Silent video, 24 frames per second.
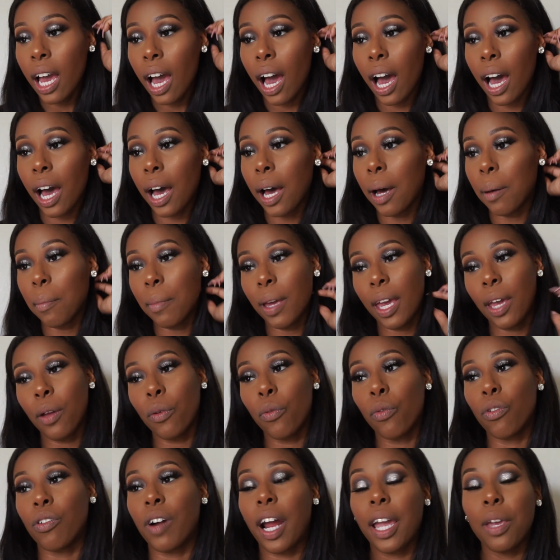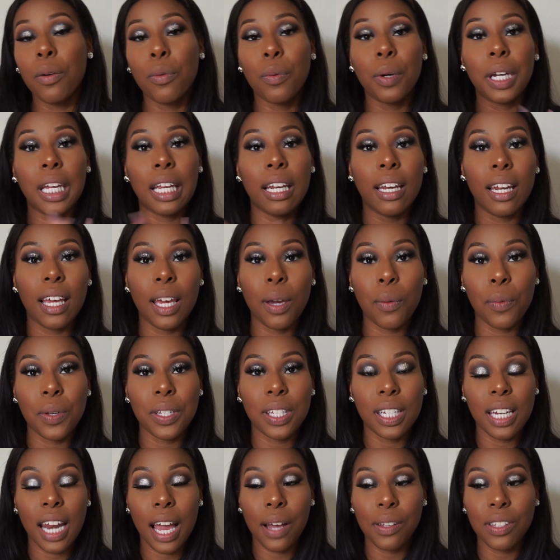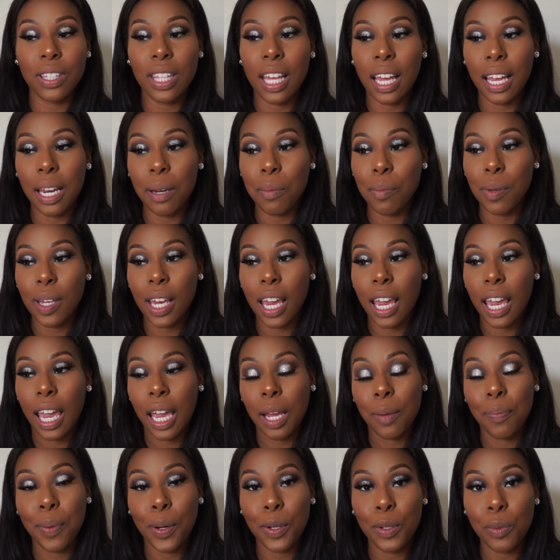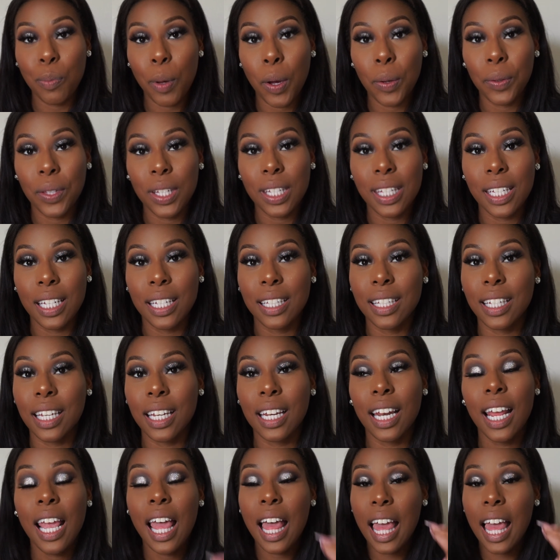And right when it was announced that NBA had postponed the season,